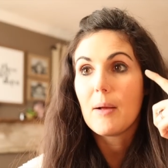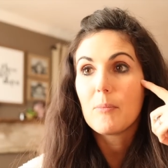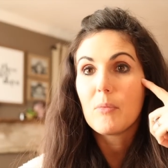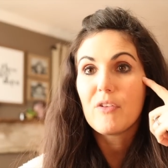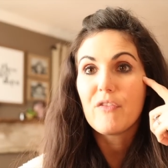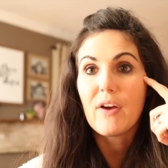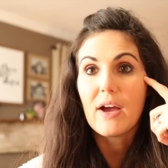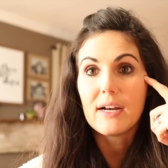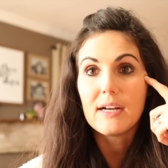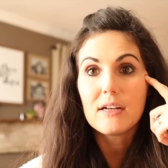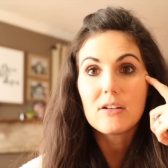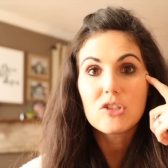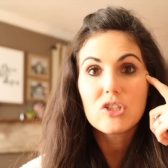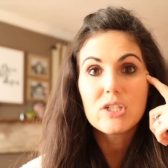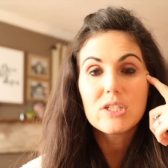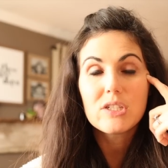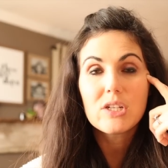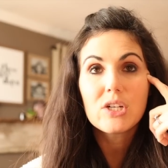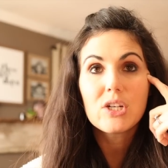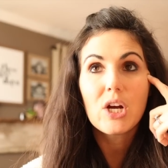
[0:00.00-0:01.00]
we find out
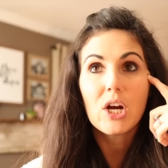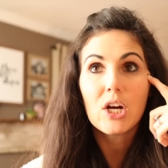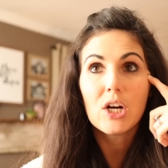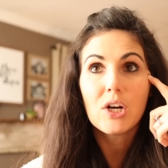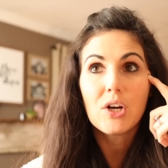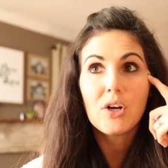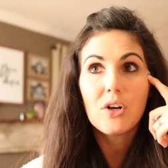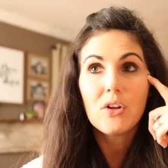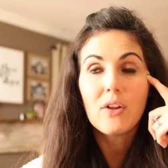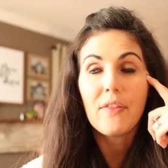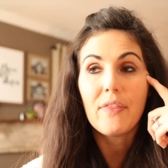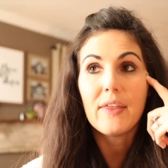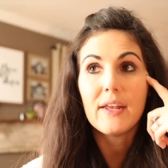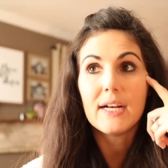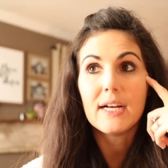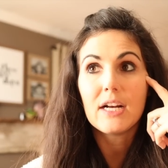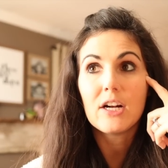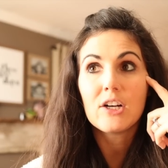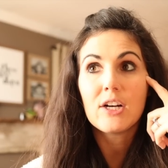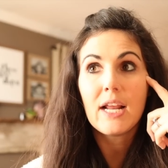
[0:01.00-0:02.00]
she's a girl. And then
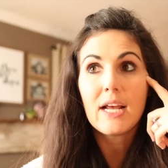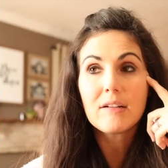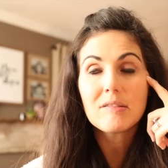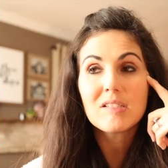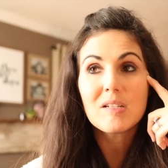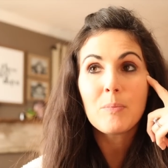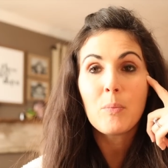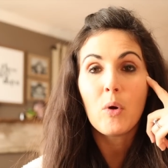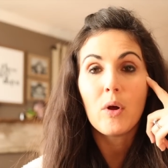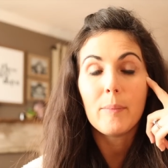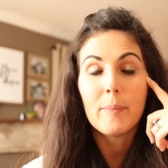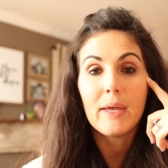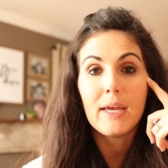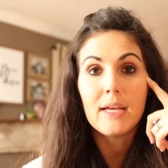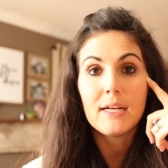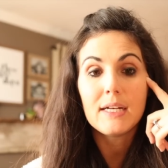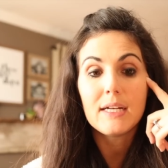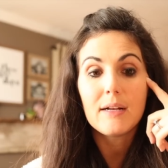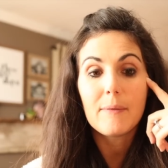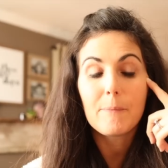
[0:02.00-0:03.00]
at our next
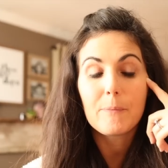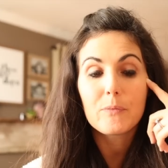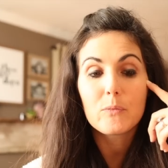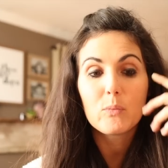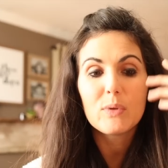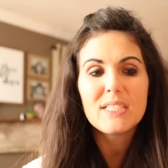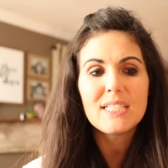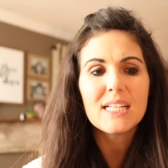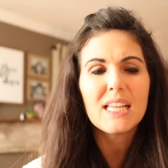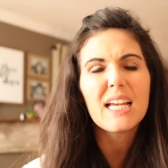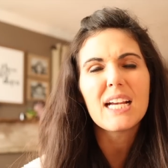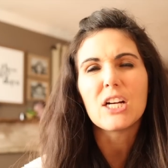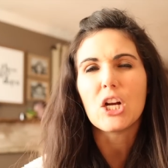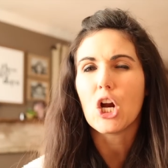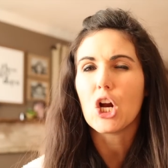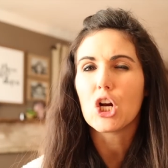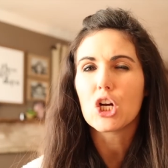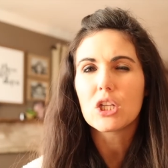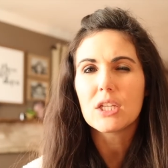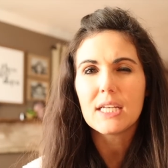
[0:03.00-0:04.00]
appointment, we did like an
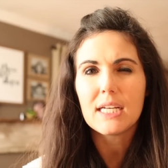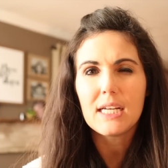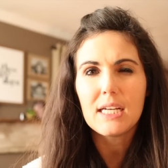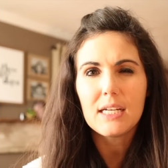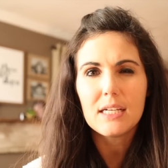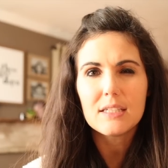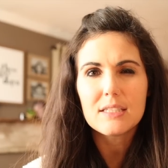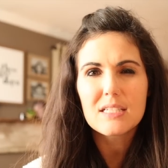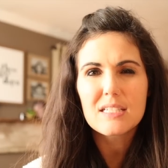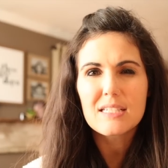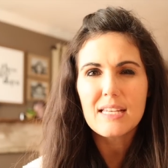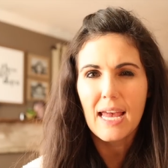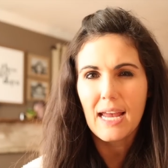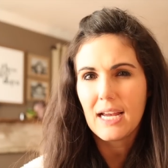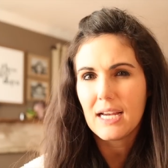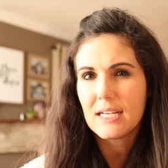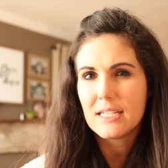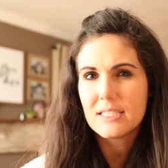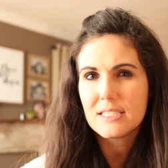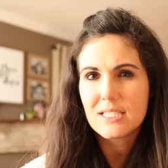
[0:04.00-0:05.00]
early
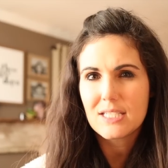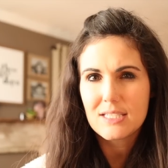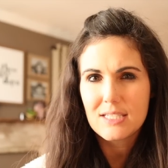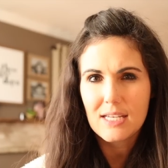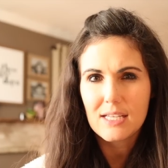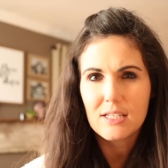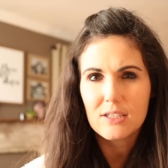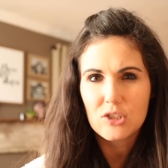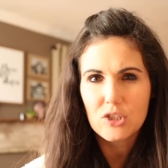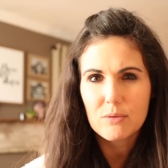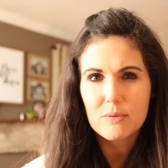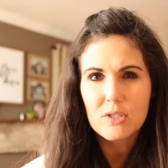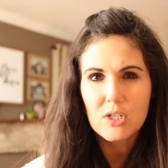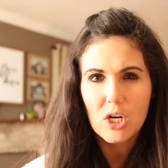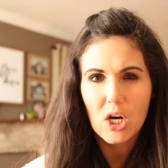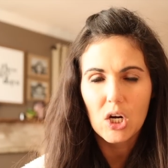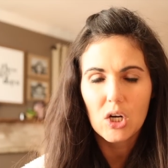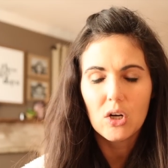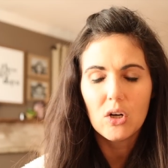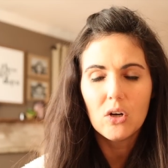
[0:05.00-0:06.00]
scan to see that she was a
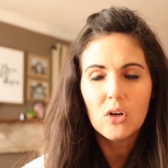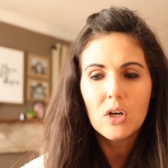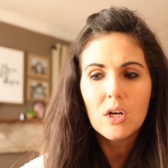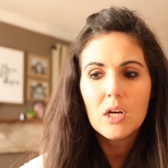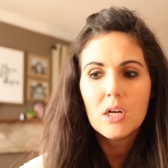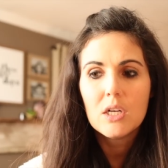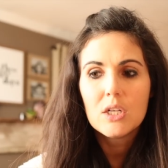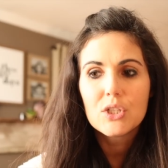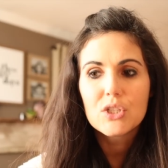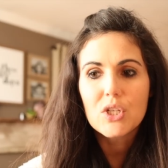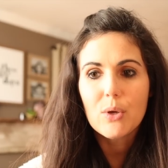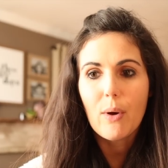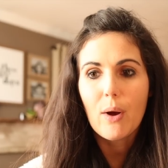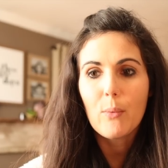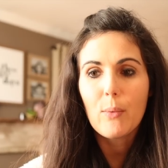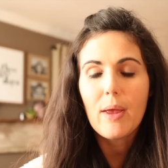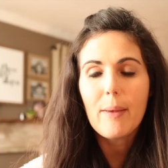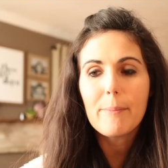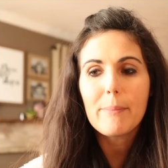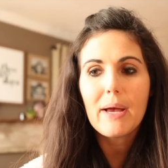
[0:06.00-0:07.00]
girl. So I
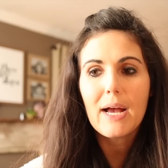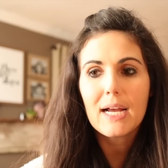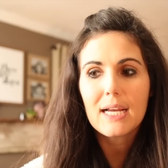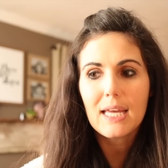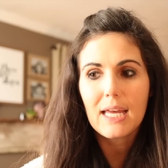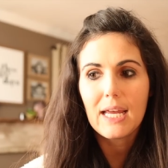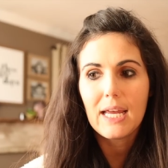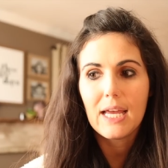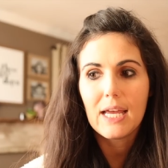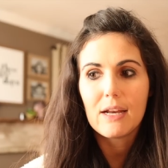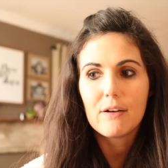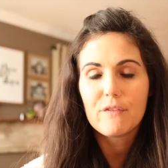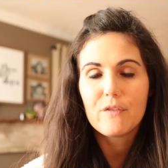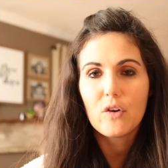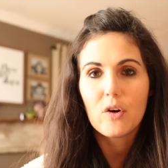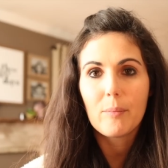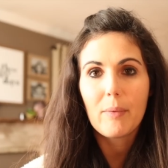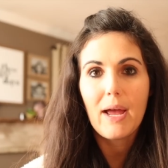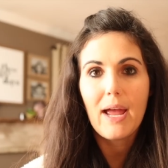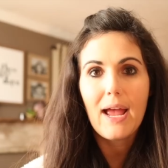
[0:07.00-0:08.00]
went back in
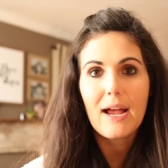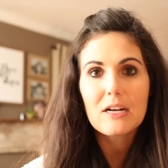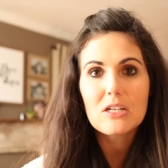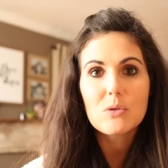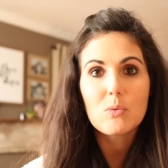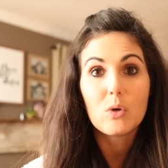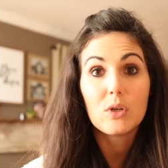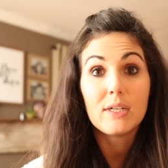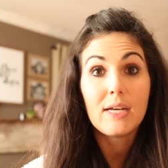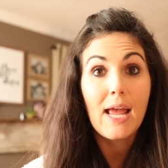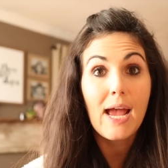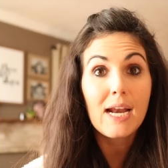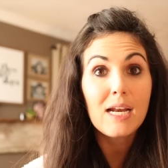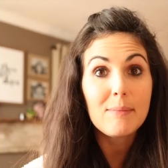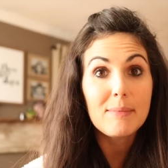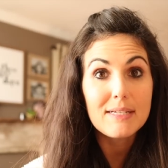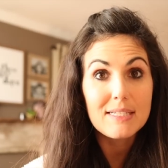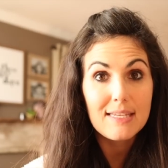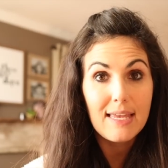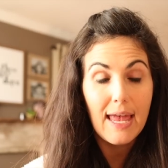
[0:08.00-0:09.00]
for my actual
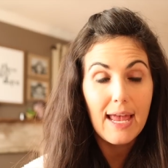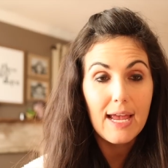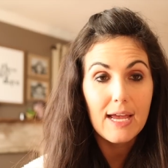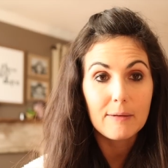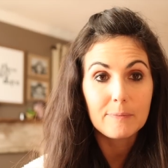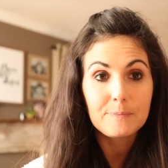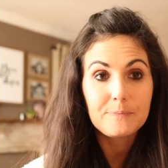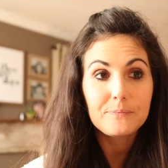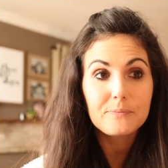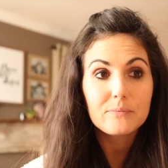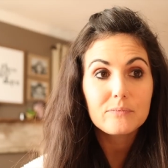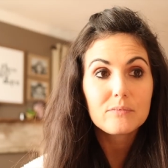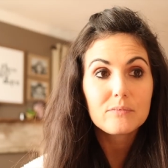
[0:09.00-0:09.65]
anatomy scan,